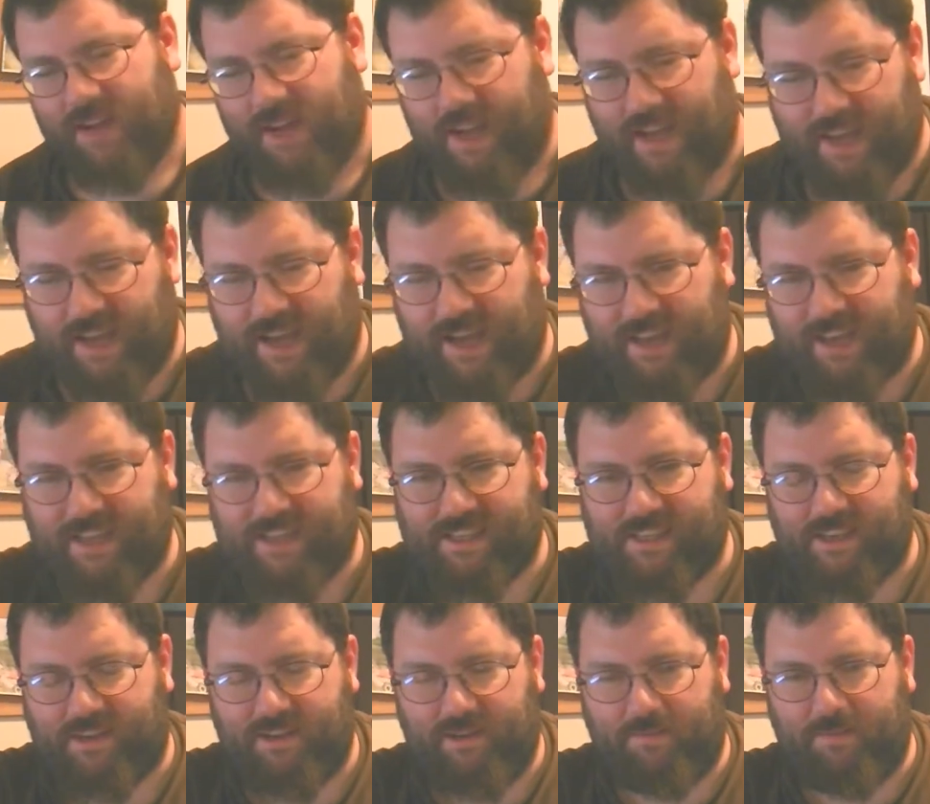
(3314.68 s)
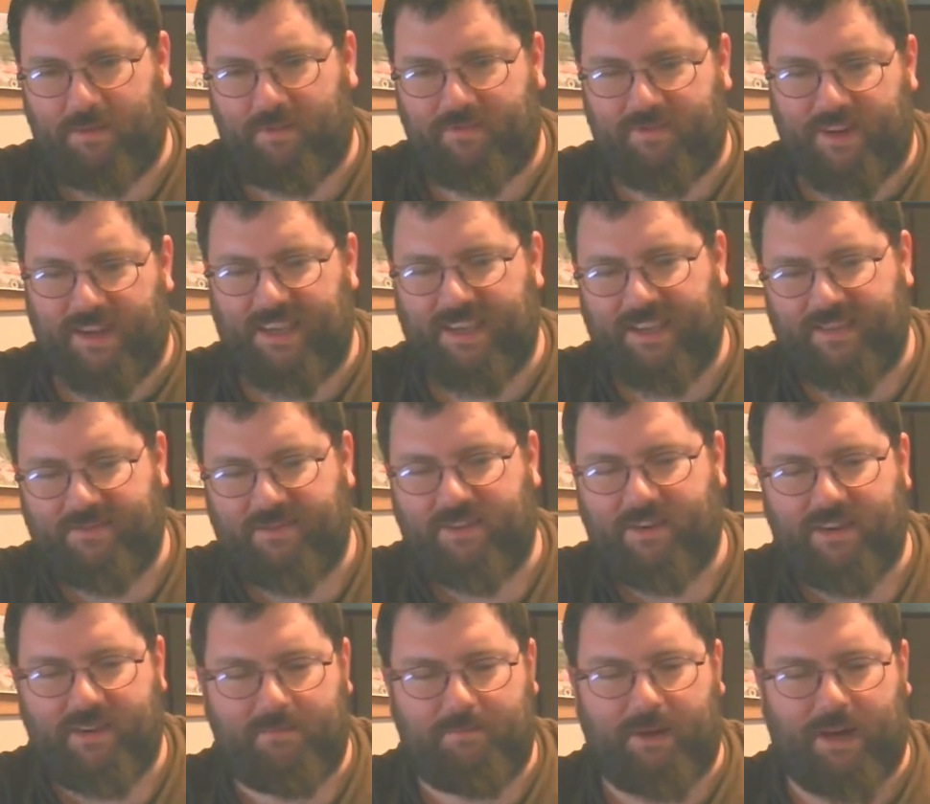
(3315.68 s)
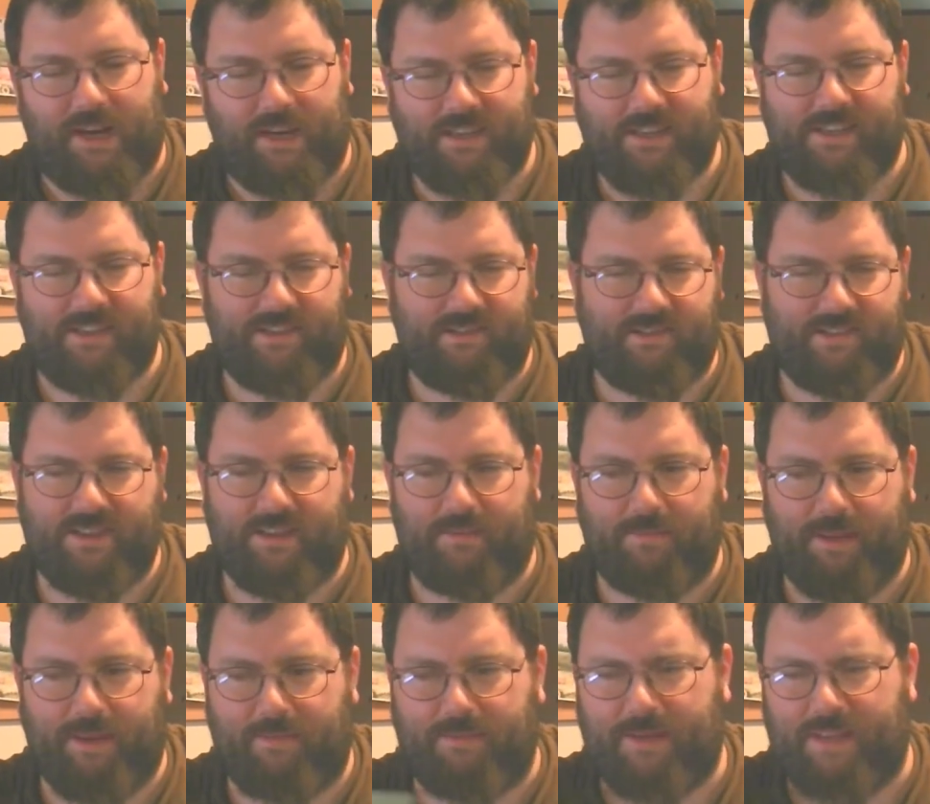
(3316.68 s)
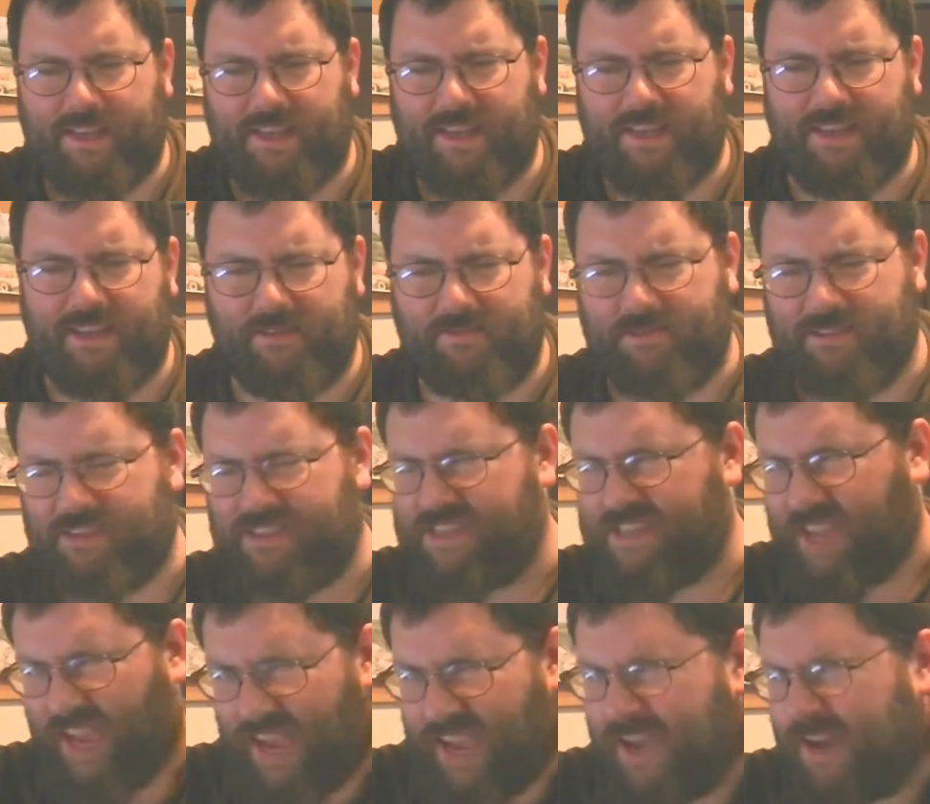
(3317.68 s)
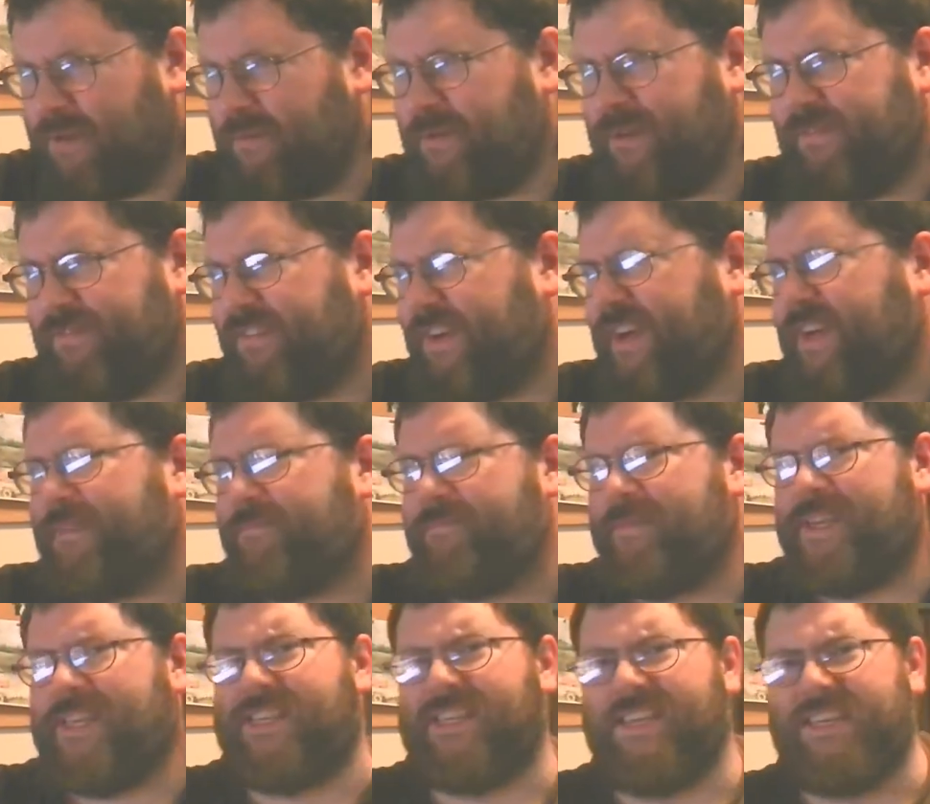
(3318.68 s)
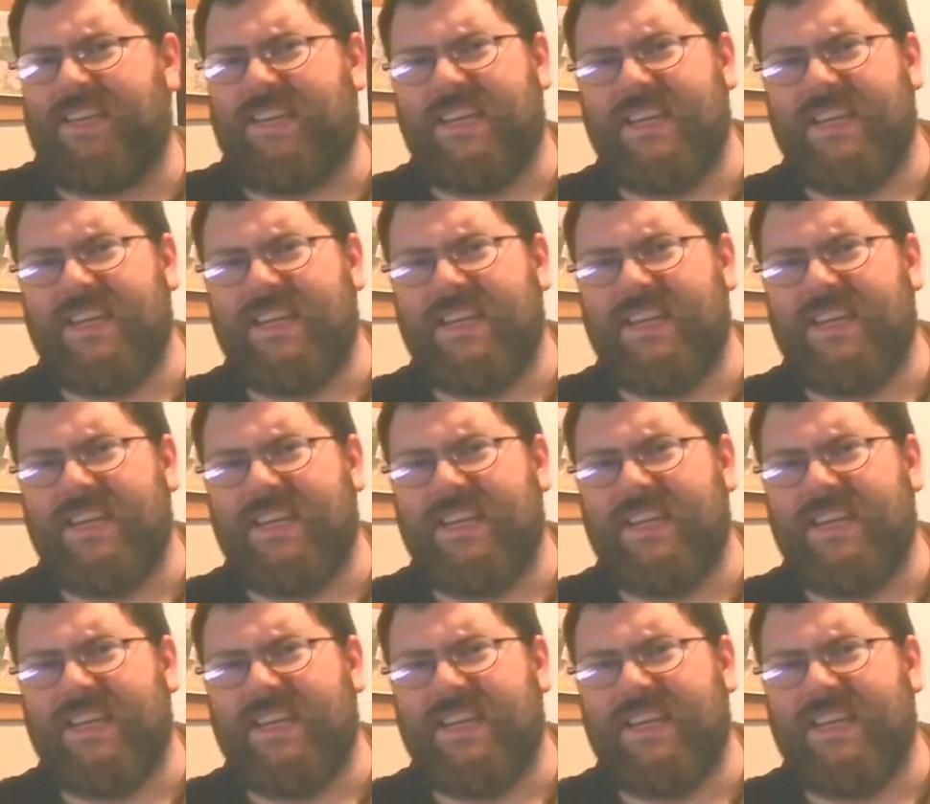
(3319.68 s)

I guess it could be funny for unboxing or something, but it was terribly fucking messy.